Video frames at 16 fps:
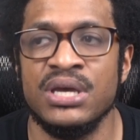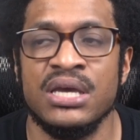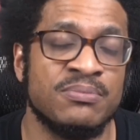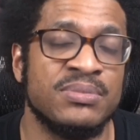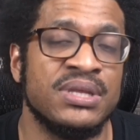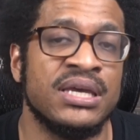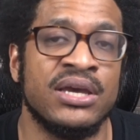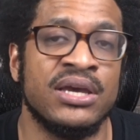
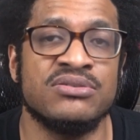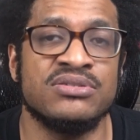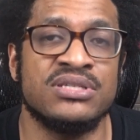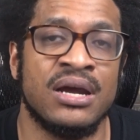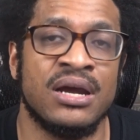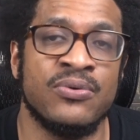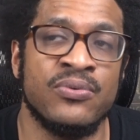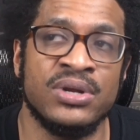Something else
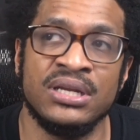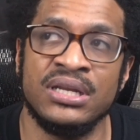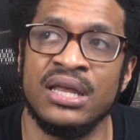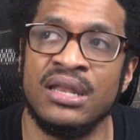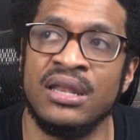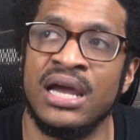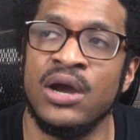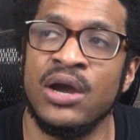that I really
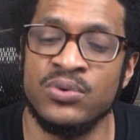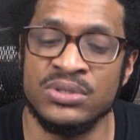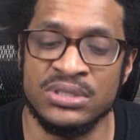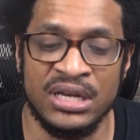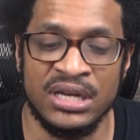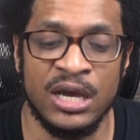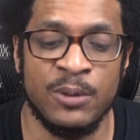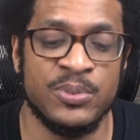did like was
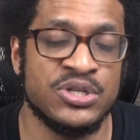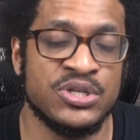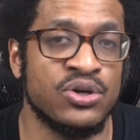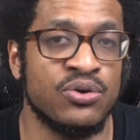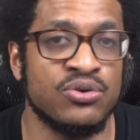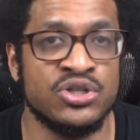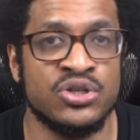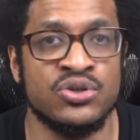in
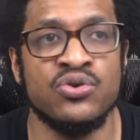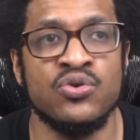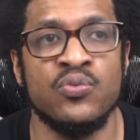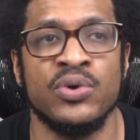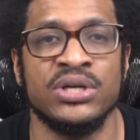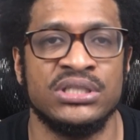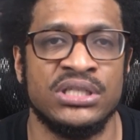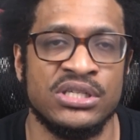episode 2
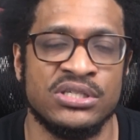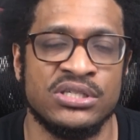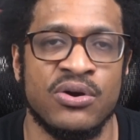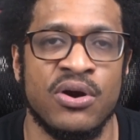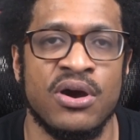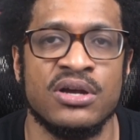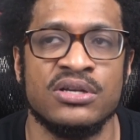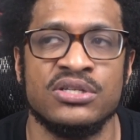when she
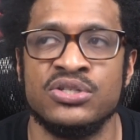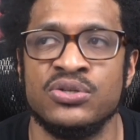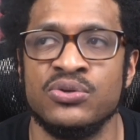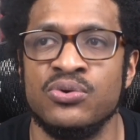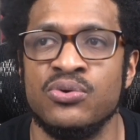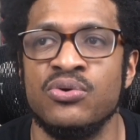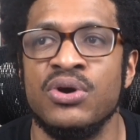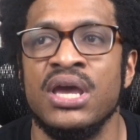starts
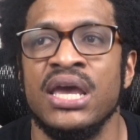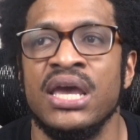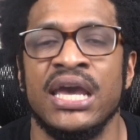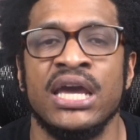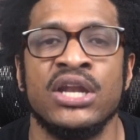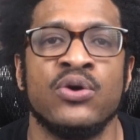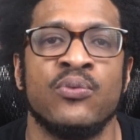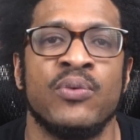to
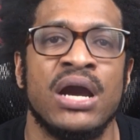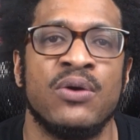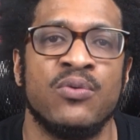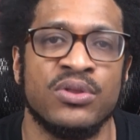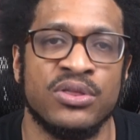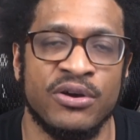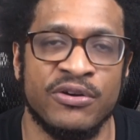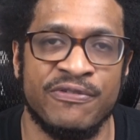
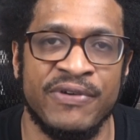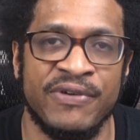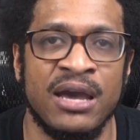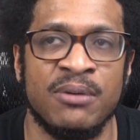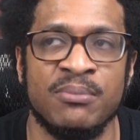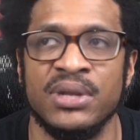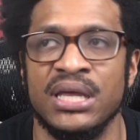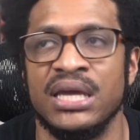interact with her
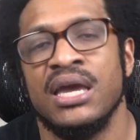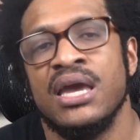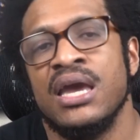family.